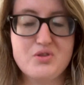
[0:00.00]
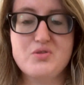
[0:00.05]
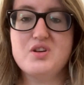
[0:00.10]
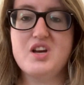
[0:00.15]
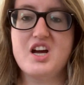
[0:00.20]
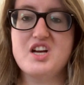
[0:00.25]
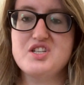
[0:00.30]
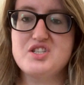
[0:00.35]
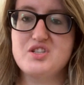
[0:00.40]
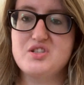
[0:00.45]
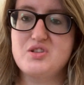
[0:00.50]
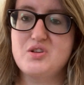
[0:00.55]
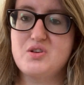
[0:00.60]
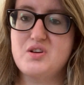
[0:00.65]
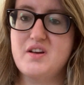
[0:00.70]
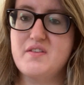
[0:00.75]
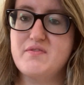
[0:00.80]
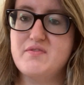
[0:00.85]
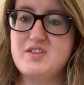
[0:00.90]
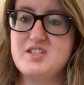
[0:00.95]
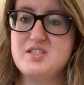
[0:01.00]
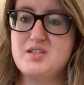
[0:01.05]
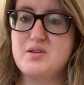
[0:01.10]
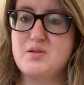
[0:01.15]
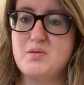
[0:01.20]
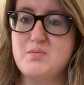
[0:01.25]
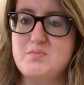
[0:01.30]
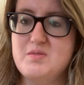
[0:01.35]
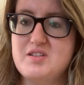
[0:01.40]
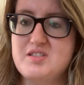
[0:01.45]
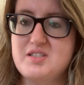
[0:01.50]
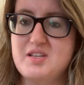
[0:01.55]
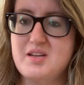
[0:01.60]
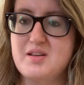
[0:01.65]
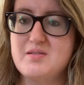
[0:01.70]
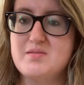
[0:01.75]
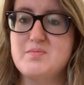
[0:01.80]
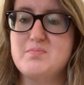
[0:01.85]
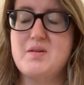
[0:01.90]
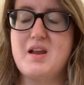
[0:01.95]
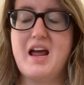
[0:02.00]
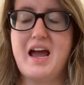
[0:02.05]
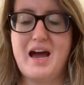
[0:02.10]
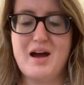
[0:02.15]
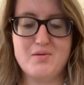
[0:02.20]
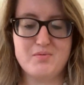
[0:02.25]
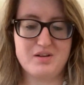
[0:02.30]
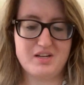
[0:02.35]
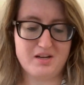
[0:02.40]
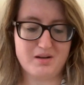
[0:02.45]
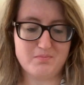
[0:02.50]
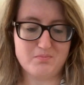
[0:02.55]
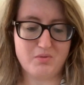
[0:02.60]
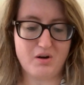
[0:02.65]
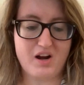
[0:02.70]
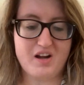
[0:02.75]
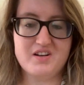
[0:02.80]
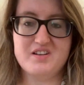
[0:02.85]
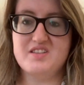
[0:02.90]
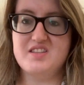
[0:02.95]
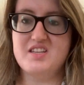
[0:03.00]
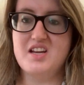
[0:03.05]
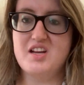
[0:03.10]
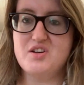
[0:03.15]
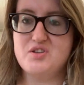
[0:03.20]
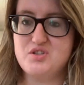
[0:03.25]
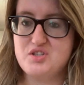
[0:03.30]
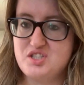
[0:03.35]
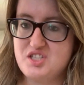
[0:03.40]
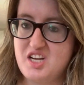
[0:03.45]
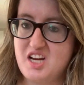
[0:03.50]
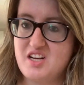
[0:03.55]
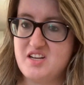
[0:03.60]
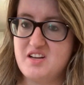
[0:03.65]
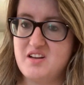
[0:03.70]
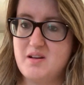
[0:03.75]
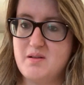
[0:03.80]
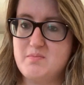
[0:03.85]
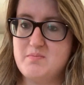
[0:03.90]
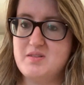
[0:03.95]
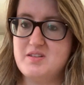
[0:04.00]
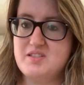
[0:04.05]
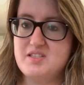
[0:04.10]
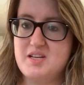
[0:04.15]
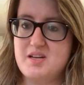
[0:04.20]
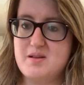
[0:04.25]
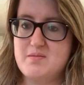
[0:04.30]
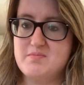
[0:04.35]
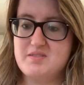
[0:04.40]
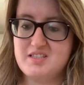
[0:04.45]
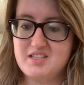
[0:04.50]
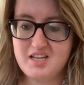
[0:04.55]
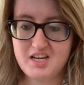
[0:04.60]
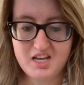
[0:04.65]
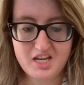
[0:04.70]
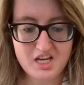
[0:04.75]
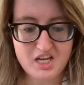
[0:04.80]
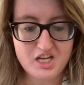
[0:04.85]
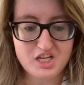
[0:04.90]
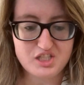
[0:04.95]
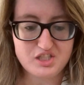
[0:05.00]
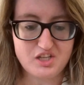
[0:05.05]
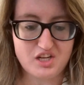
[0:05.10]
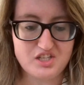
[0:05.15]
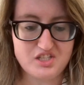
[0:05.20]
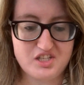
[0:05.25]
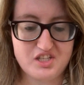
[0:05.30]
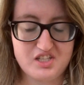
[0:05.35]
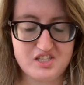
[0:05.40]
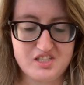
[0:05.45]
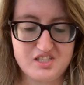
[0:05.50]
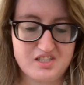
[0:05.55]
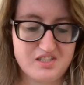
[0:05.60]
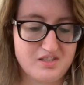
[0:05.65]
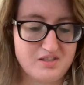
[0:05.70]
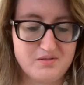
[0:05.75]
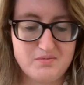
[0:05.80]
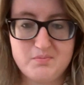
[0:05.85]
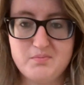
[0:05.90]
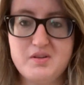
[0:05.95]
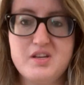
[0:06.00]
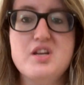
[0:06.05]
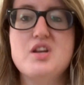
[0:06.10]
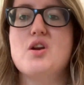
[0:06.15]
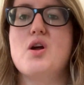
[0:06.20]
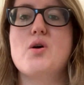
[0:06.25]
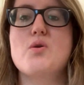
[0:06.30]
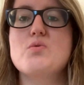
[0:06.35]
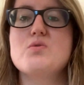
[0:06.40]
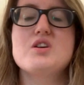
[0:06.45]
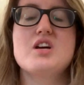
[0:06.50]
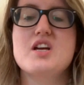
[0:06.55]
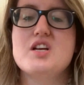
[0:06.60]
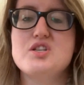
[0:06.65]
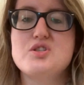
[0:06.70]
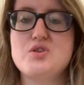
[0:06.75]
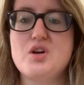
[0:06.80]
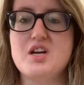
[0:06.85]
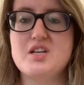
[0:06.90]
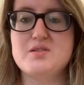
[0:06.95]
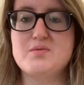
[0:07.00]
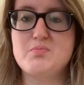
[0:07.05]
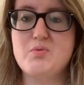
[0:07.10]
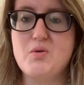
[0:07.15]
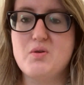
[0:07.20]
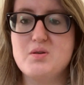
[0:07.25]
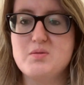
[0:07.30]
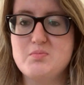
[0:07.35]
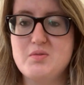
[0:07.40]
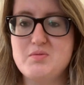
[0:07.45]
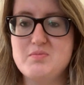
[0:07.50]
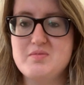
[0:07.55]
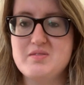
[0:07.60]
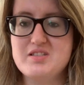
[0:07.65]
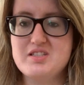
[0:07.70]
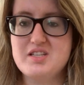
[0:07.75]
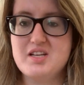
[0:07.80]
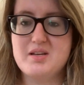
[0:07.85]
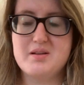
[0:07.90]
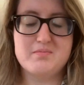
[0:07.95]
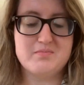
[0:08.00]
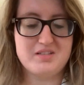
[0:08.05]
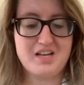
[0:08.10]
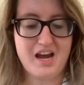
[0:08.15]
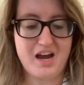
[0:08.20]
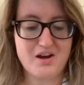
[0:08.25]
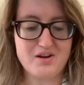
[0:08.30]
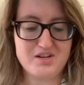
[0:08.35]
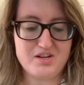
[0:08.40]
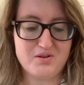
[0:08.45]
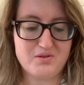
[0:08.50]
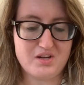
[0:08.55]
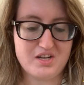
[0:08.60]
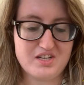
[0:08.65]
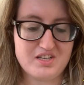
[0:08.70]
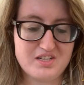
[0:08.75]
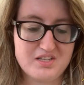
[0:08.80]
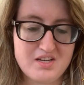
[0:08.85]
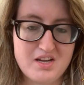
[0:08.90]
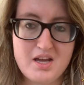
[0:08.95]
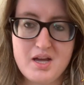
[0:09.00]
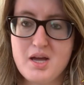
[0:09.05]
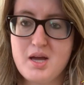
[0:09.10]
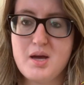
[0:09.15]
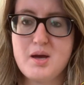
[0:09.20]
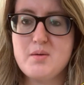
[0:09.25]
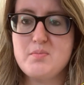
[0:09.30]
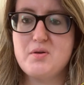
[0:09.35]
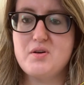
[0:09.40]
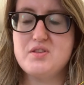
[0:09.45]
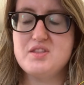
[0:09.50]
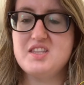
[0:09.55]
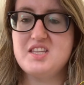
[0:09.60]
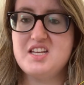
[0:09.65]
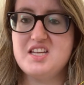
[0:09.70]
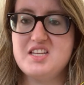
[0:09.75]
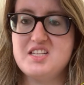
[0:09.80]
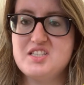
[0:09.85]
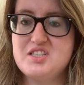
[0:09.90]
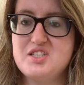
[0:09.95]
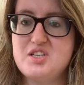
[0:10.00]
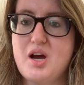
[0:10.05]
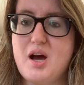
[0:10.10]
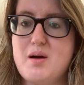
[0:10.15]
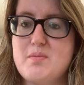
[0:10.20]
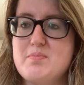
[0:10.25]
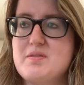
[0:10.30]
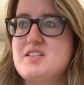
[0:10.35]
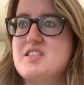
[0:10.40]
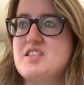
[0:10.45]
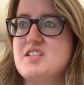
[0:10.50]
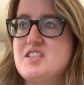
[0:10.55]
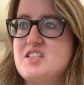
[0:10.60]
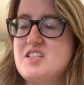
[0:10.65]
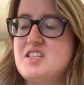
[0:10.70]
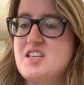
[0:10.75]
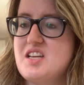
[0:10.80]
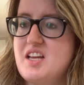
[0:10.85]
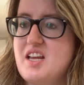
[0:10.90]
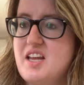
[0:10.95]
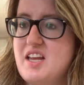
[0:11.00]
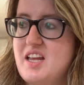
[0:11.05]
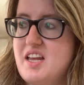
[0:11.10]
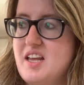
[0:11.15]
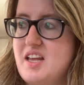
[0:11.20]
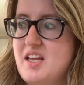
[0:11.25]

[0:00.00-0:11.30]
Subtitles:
also not just look at physical museums, but how we can broaden the understanding of museums, such as, you know, transportable museums, how you can put these topics